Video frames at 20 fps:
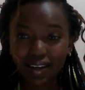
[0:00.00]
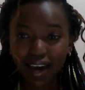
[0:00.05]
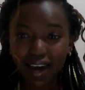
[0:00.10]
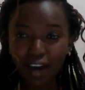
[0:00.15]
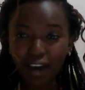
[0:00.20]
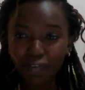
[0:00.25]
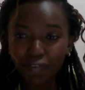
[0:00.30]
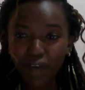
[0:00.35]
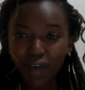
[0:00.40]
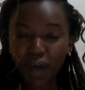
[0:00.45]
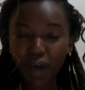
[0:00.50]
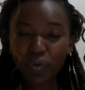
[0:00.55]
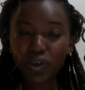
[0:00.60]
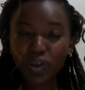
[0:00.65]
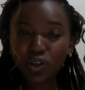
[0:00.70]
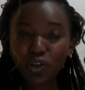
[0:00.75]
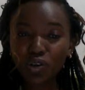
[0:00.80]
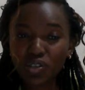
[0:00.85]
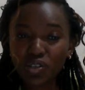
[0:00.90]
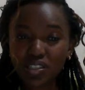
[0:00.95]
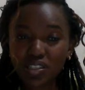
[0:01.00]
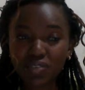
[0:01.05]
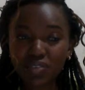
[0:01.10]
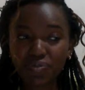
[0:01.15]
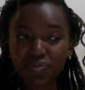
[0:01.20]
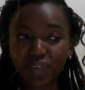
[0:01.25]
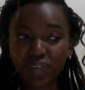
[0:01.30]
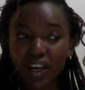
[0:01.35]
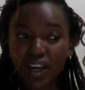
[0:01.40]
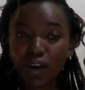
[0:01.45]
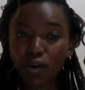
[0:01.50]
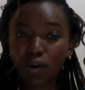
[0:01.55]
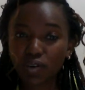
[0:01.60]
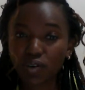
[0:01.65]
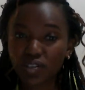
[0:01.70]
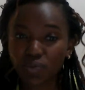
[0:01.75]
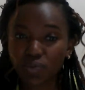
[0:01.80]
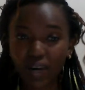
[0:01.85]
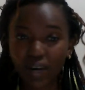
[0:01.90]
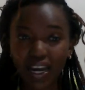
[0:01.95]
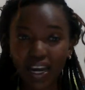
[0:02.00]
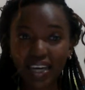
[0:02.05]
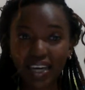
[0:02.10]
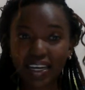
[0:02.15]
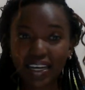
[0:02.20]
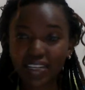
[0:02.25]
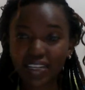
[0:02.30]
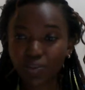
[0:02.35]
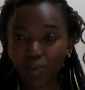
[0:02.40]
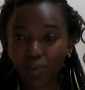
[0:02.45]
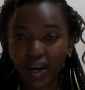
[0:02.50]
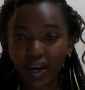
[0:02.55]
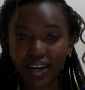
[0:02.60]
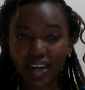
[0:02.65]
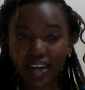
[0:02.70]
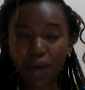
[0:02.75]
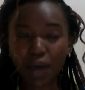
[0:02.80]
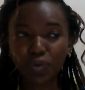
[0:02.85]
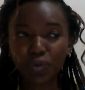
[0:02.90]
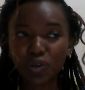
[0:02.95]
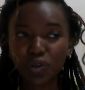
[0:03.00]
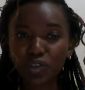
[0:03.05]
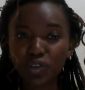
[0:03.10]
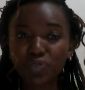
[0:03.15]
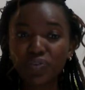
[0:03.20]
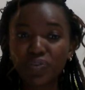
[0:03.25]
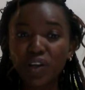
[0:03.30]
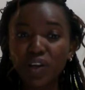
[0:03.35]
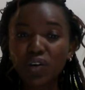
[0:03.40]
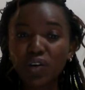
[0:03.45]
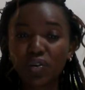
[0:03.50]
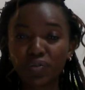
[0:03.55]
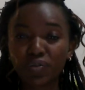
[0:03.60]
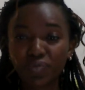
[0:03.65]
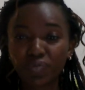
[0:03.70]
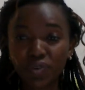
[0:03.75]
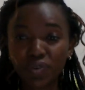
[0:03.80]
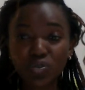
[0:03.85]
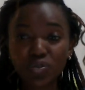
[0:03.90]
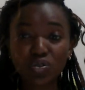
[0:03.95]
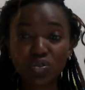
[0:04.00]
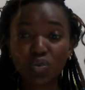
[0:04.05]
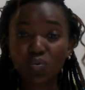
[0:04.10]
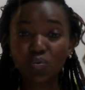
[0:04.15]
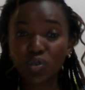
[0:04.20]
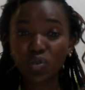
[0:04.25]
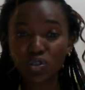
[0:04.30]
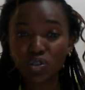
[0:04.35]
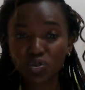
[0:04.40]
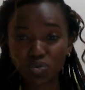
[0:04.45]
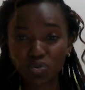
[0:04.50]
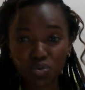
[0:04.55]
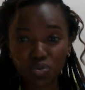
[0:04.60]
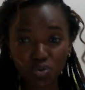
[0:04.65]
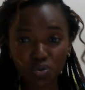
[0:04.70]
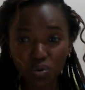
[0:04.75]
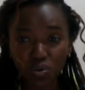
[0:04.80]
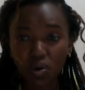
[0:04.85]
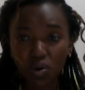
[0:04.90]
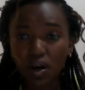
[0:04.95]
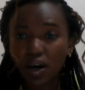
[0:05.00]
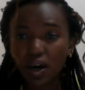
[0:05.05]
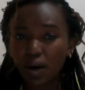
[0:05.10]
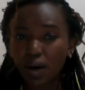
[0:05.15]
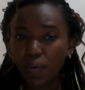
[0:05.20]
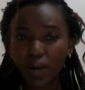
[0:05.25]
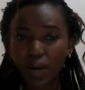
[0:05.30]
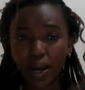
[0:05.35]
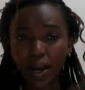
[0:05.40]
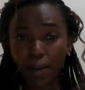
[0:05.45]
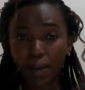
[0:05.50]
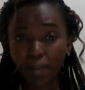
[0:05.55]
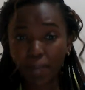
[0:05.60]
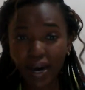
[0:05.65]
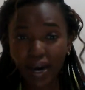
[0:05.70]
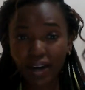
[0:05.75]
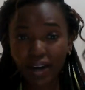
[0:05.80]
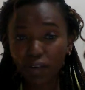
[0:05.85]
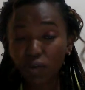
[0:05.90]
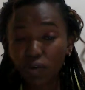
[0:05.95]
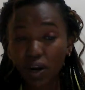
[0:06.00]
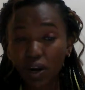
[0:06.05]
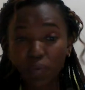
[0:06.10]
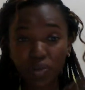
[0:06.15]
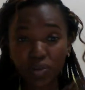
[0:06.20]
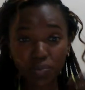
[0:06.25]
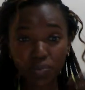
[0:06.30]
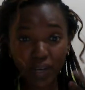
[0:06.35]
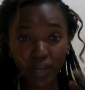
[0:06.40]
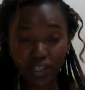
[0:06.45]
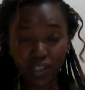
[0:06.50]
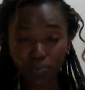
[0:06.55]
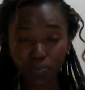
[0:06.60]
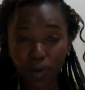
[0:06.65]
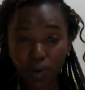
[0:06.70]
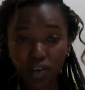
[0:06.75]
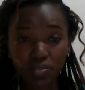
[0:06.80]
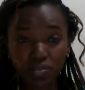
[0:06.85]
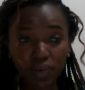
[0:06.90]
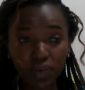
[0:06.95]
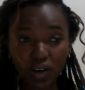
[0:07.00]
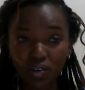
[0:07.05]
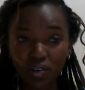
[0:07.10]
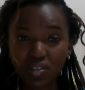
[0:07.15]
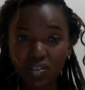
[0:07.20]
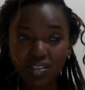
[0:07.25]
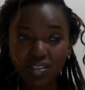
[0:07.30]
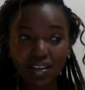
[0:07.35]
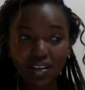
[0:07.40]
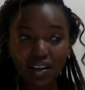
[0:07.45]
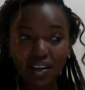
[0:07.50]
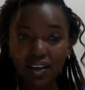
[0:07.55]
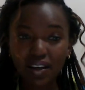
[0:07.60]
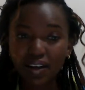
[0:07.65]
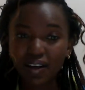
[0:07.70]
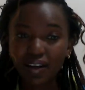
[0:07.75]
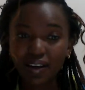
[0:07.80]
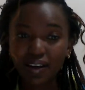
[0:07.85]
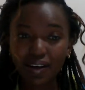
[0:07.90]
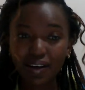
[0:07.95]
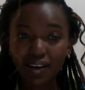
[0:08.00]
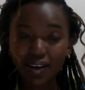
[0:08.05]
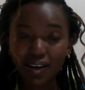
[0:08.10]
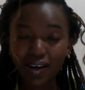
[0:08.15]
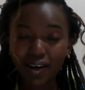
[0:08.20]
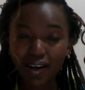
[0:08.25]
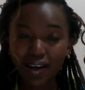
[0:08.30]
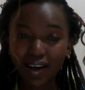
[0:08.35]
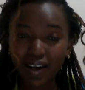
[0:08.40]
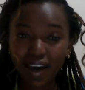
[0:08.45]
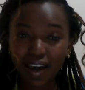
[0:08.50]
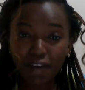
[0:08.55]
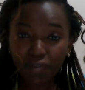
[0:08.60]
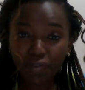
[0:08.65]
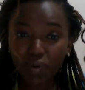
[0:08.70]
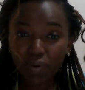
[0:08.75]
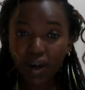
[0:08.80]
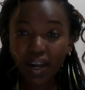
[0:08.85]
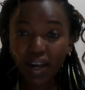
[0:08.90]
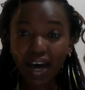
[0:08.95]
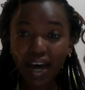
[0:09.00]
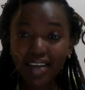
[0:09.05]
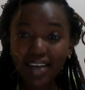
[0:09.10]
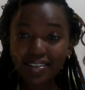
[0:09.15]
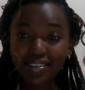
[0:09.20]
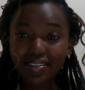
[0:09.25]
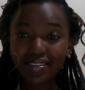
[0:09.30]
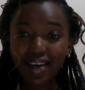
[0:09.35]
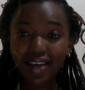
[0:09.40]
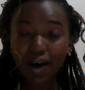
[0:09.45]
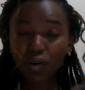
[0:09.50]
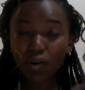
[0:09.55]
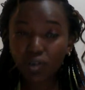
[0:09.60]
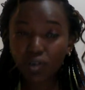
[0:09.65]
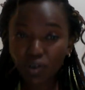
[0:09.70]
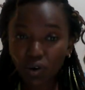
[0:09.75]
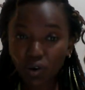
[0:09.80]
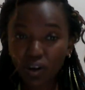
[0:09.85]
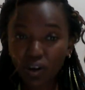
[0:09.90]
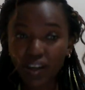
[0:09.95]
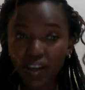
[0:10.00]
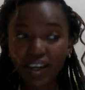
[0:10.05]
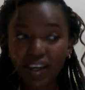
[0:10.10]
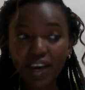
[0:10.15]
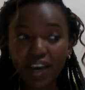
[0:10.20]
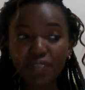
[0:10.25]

I will not feel lost when I get married. I will not feel confused on what to do when I'm married, when I'm with my spouse, because everyone has their own calling.